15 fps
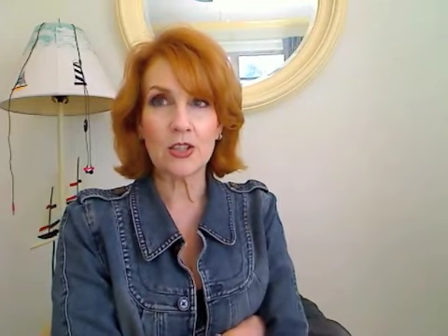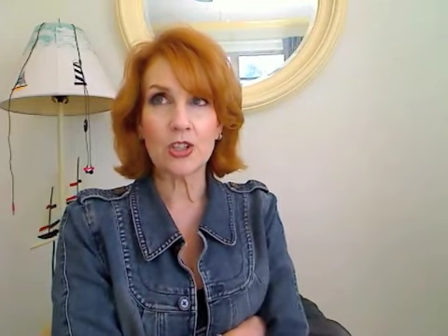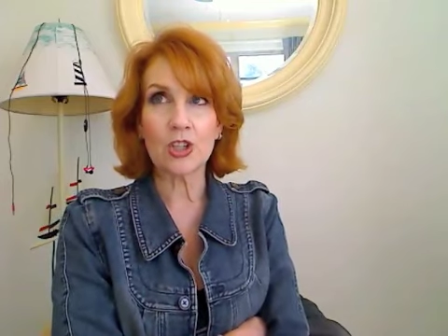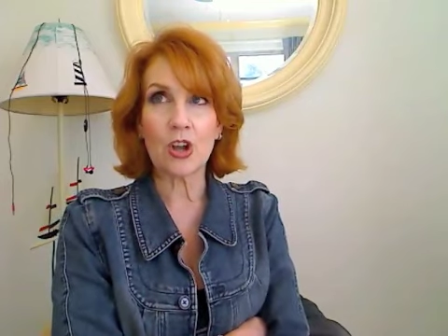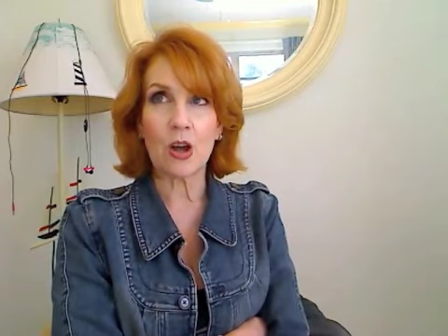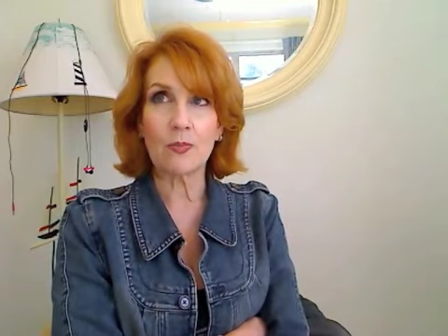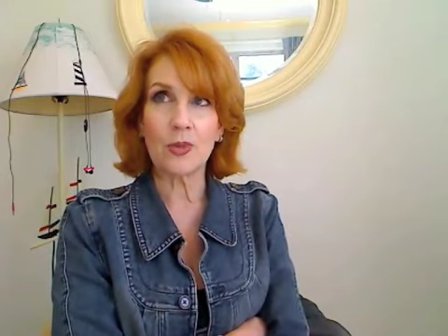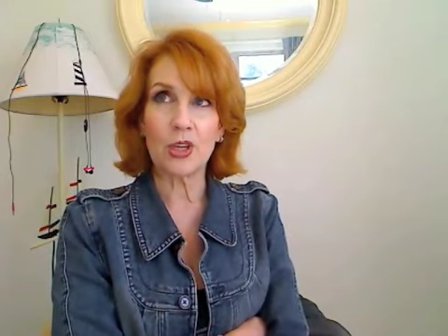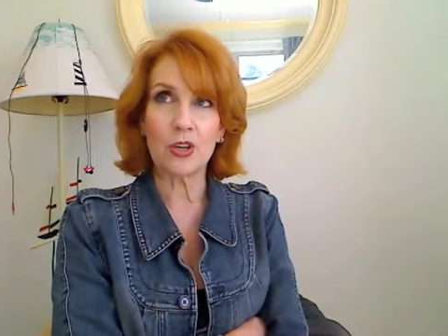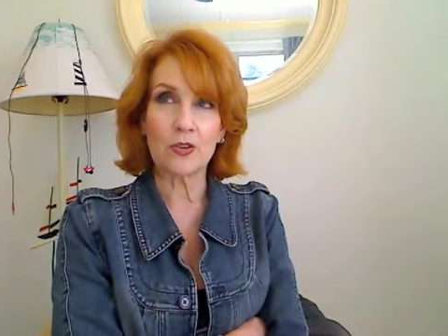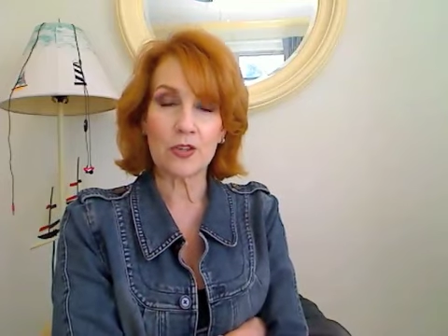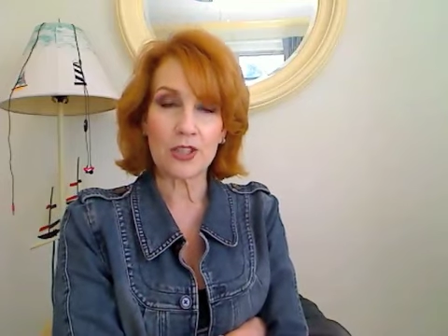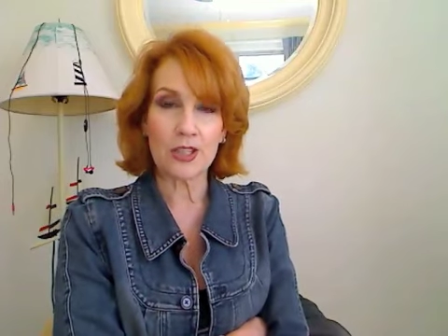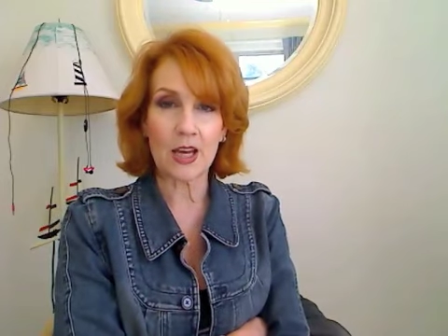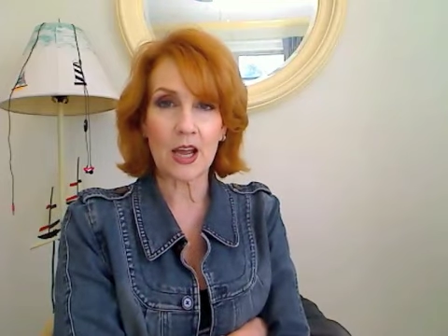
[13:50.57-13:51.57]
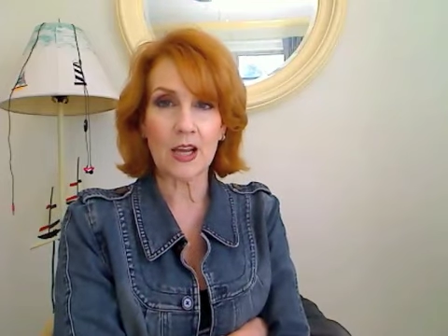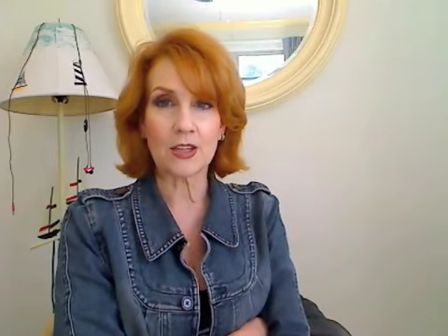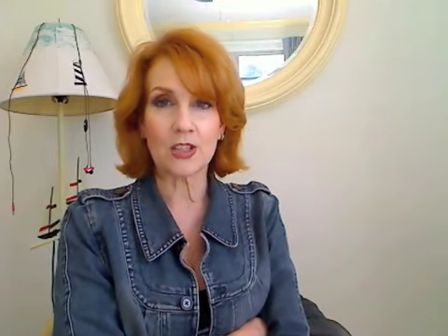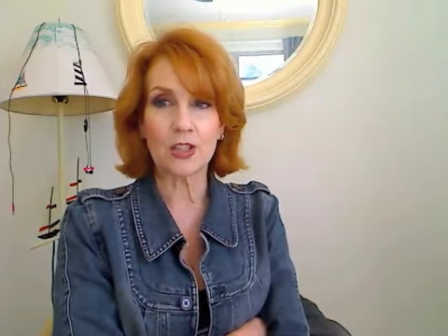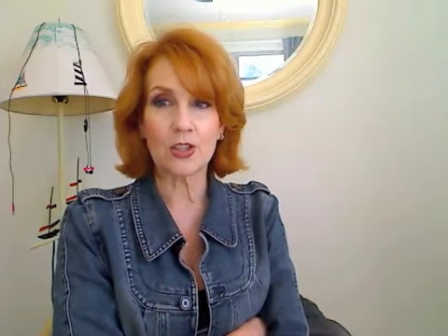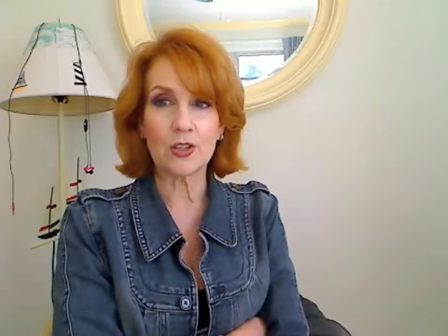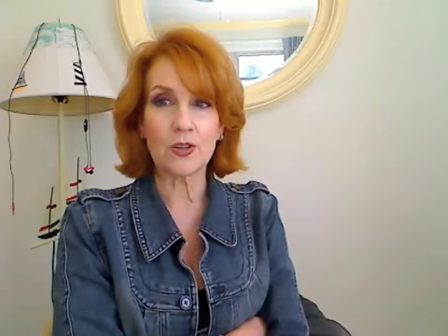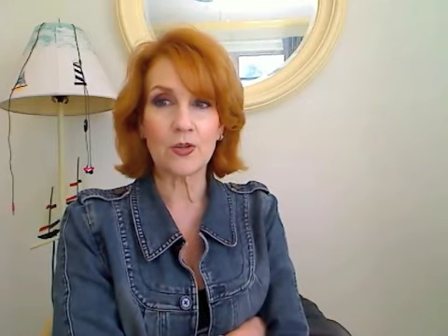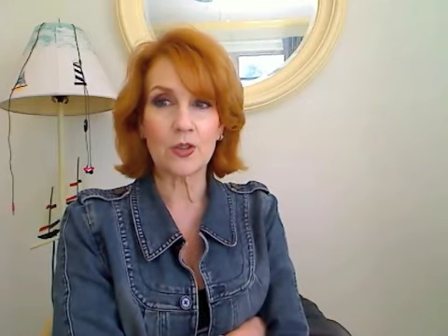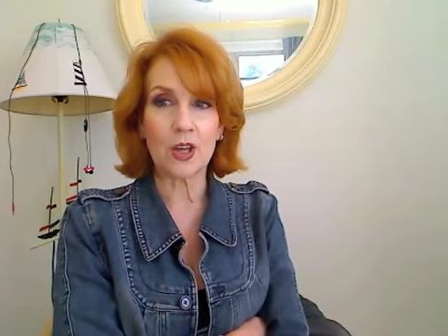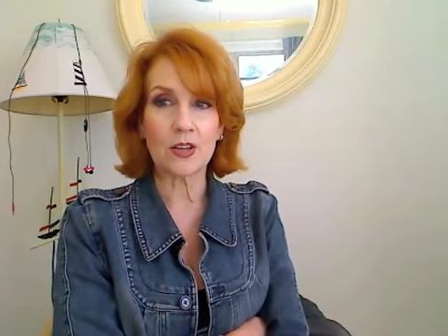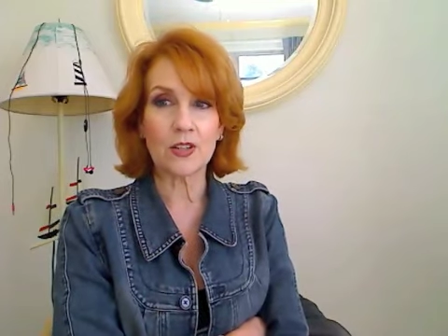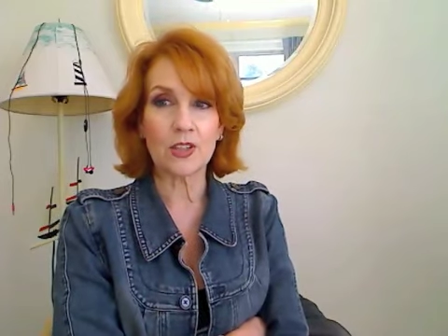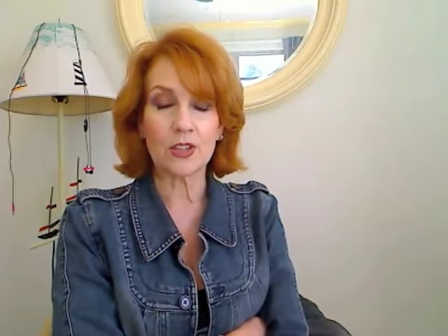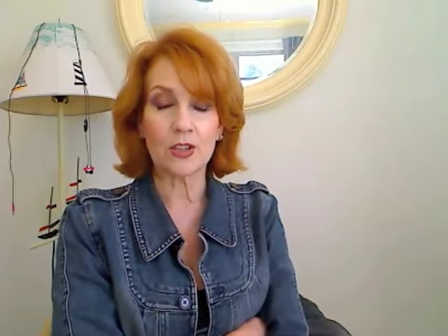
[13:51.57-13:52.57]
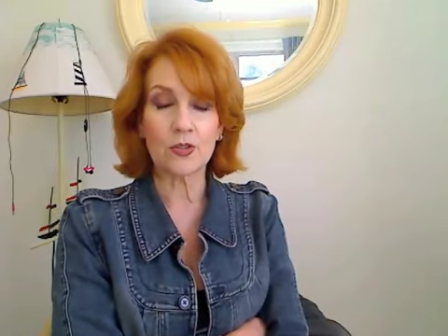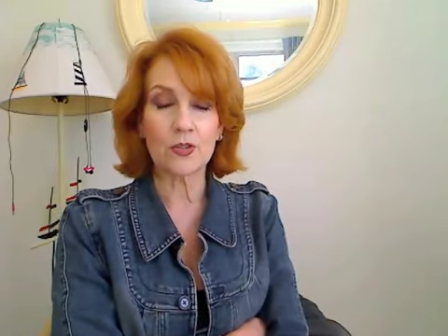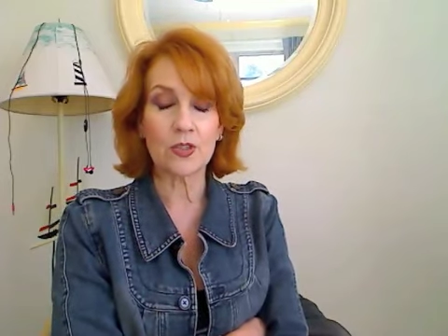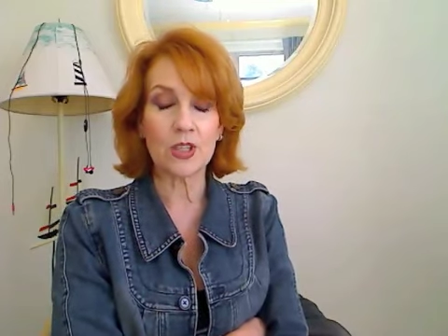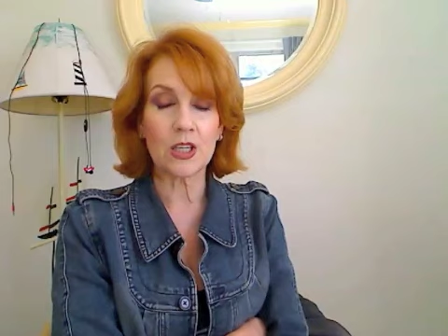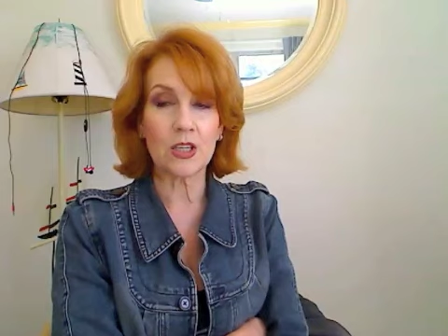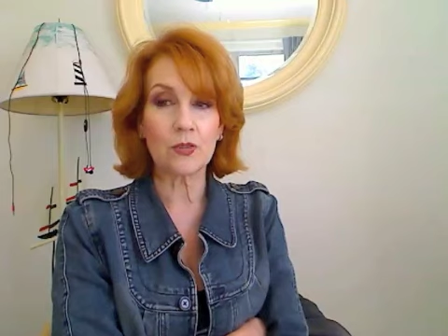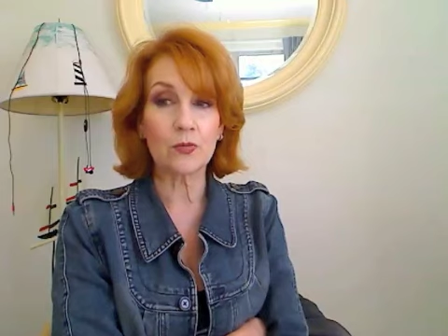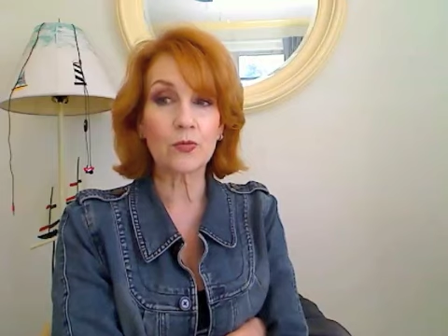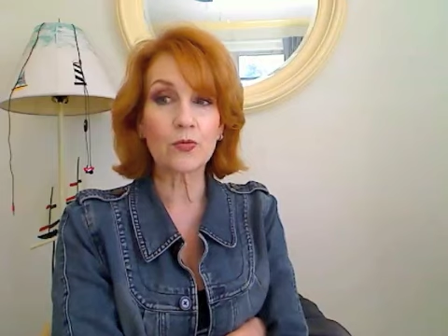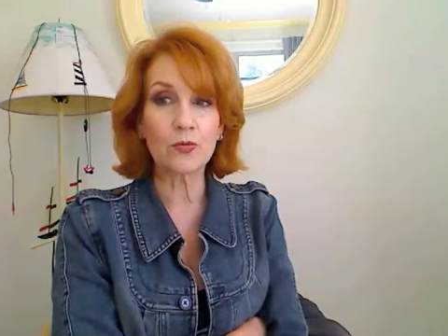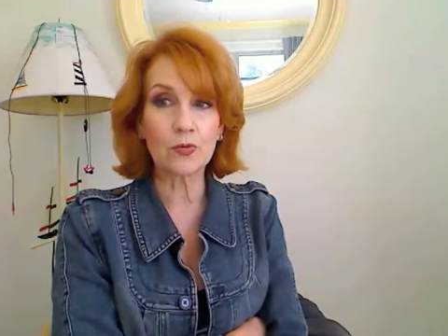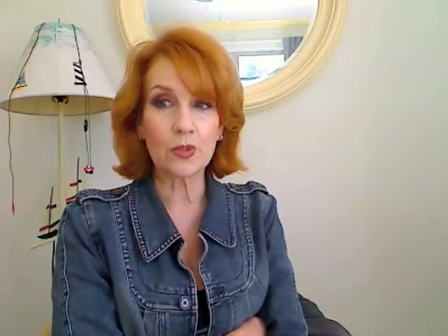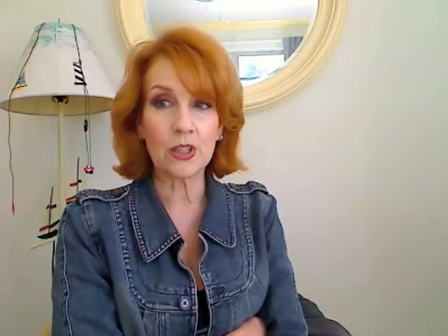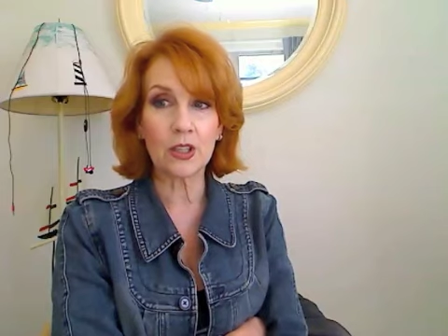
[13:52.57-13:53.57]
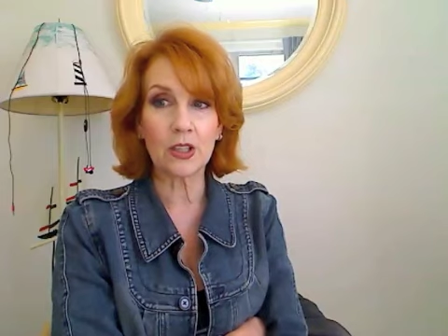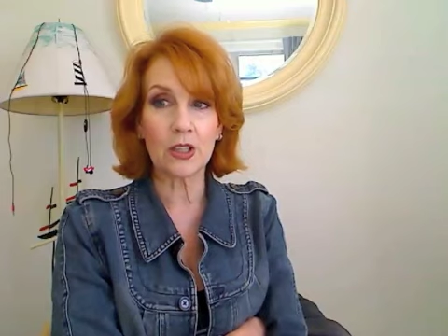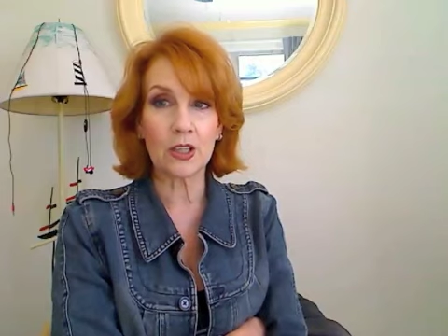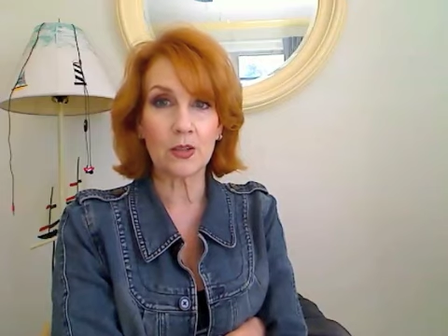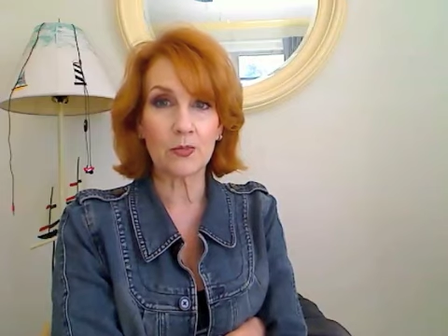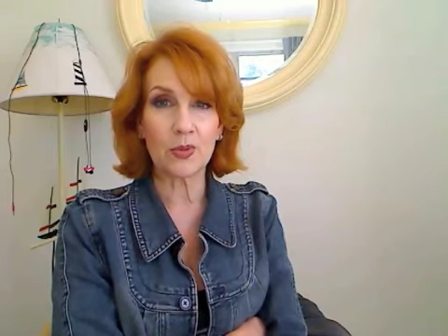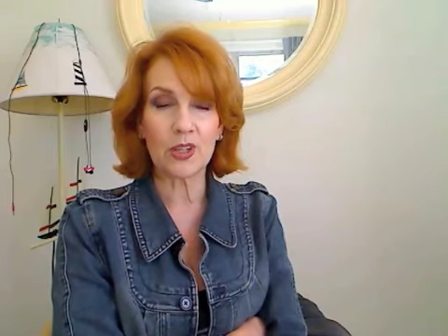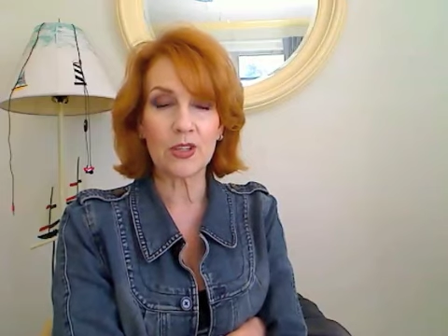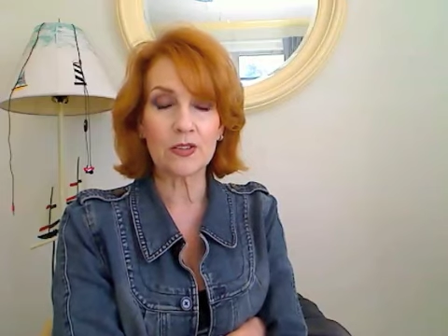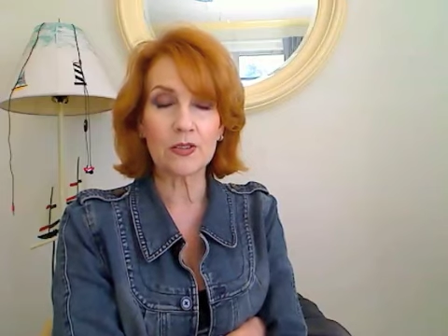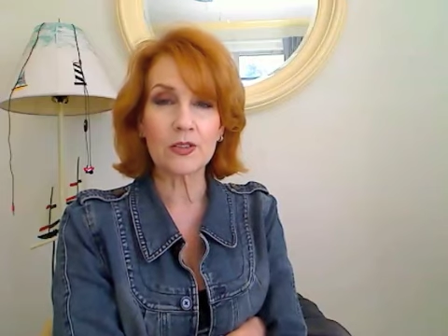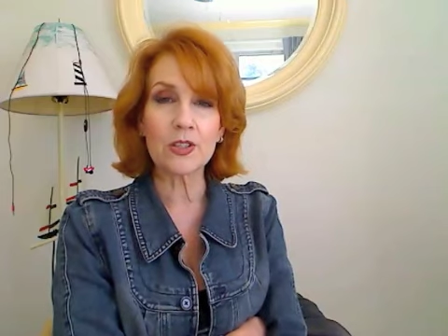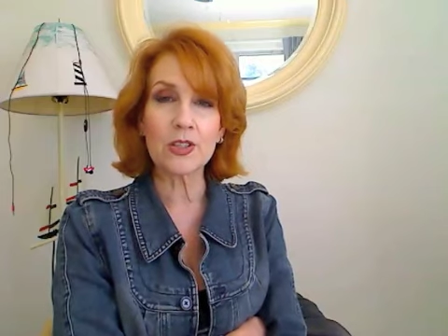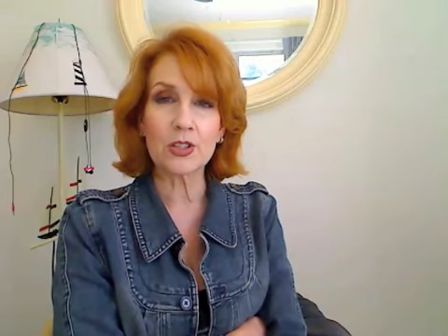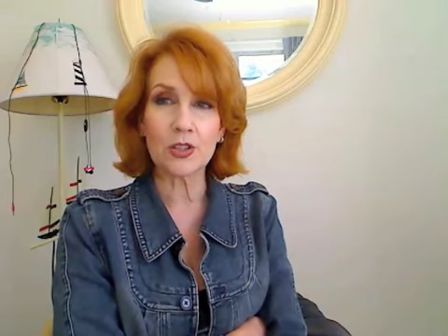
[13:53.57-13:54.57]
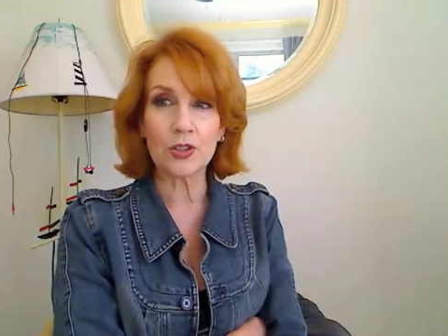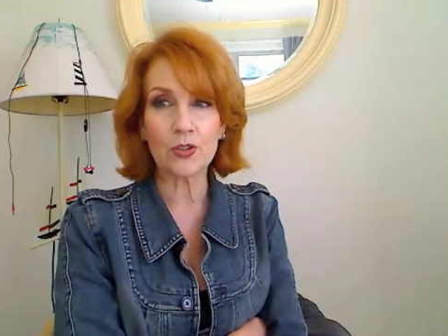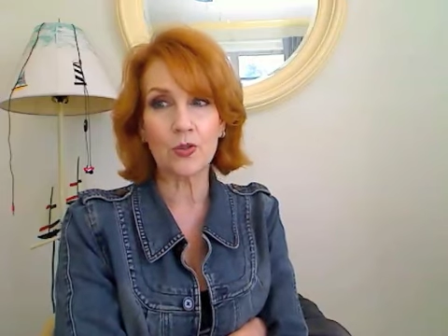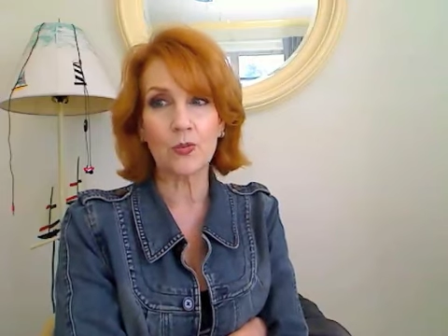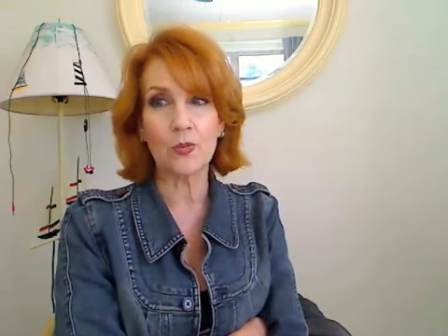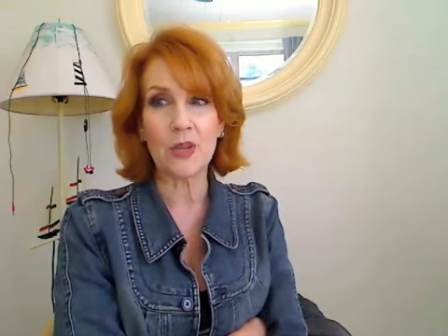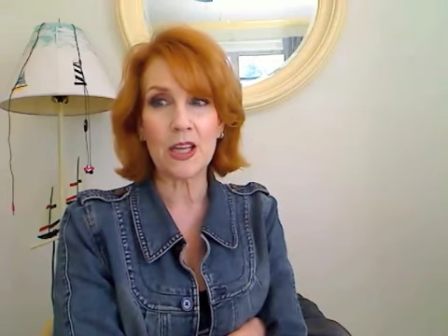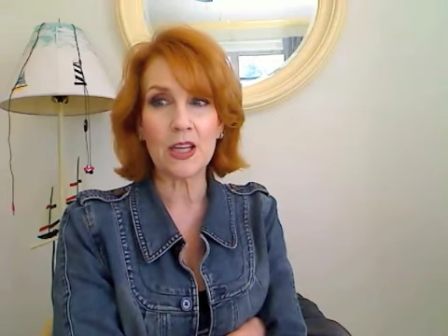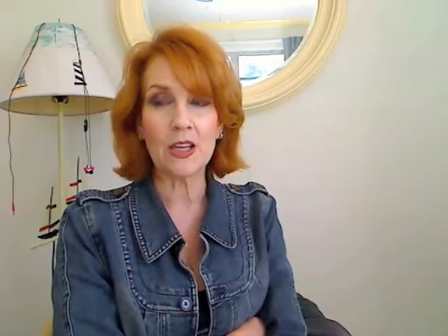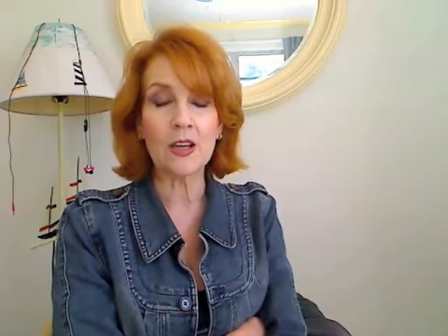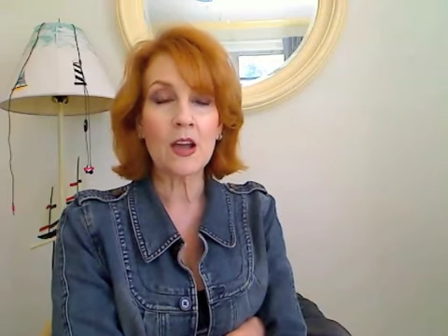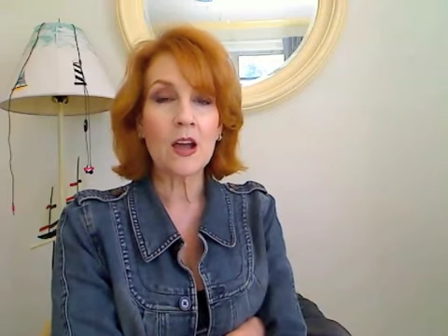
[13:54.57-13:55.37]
Shopping Your Stash in 2013 really appeals to me.